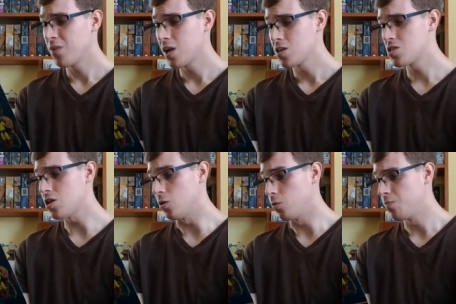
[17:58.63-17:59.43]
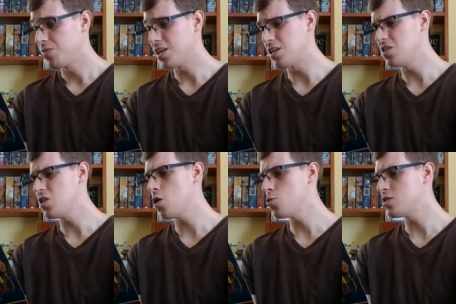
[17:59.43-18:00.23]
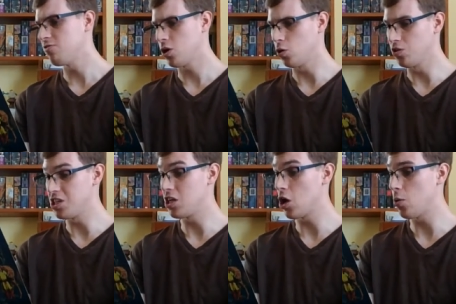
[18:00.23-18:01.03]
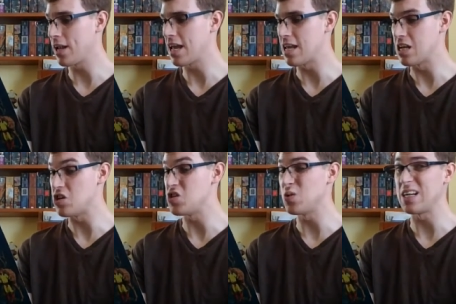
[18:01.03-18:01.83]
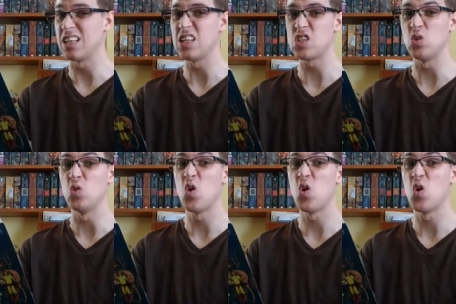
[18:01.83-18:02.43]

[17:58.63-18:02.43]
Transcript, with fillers: So he had no difficulty going in and doing a little